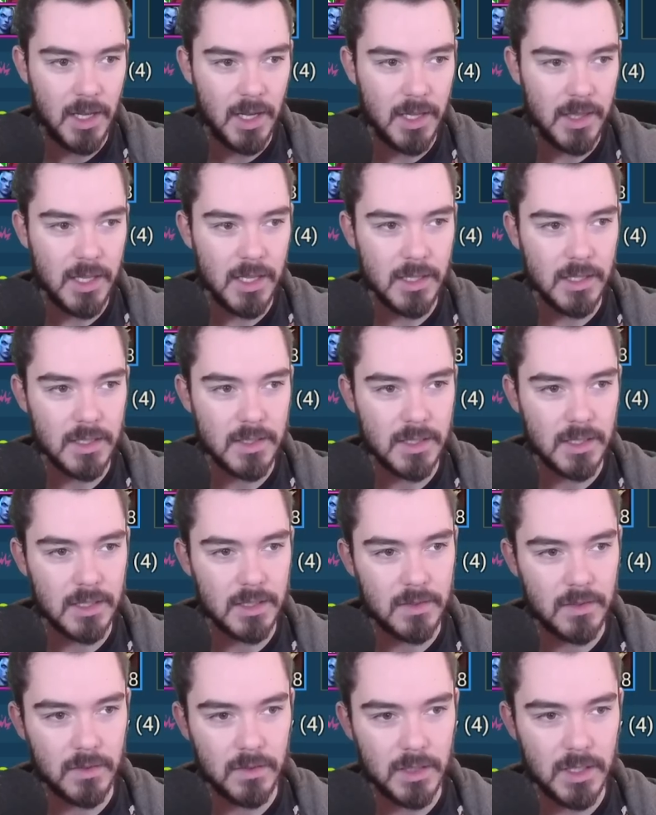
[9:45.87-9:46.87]
I think this
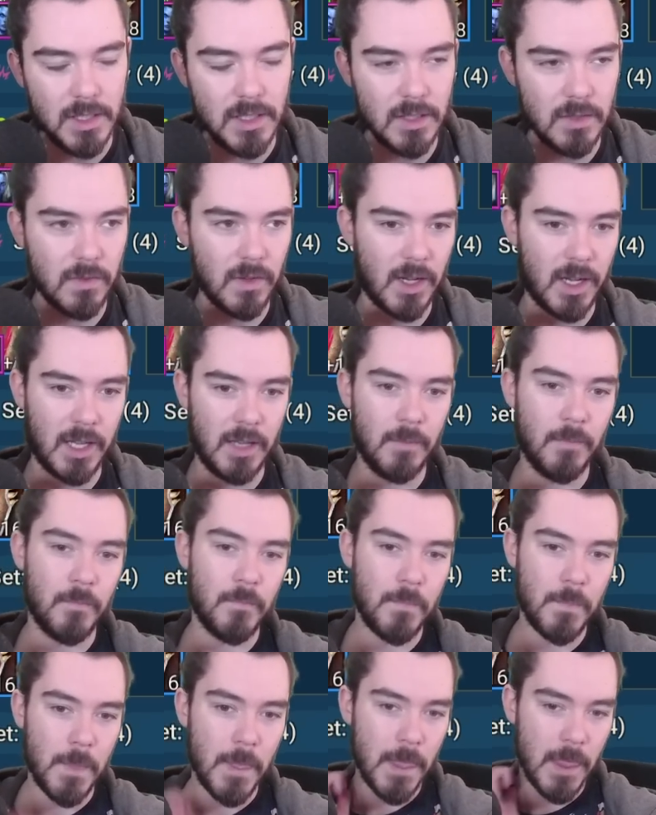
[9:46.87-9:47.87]
is this is fine.
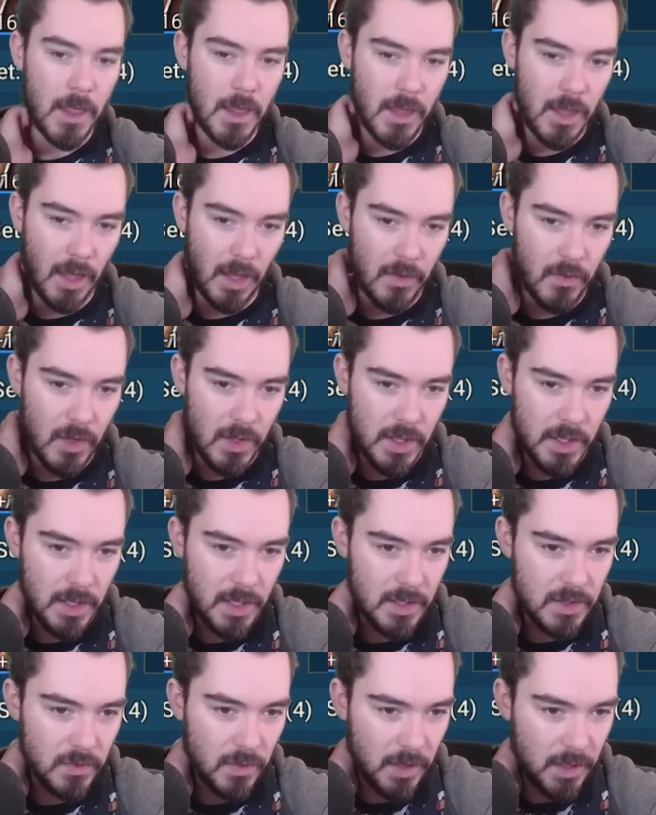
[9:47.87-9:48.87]
Yeah, I think
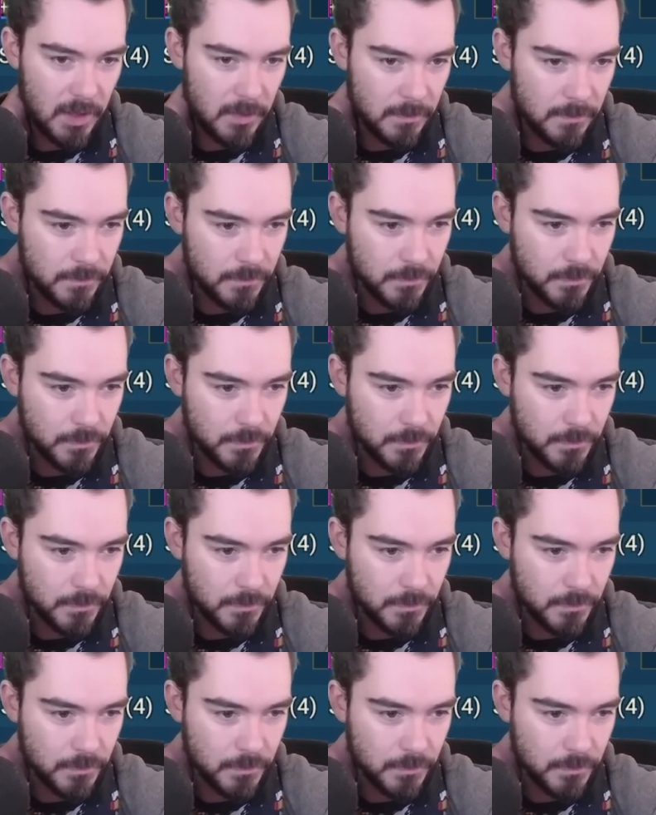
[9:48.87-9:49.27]
that's fine.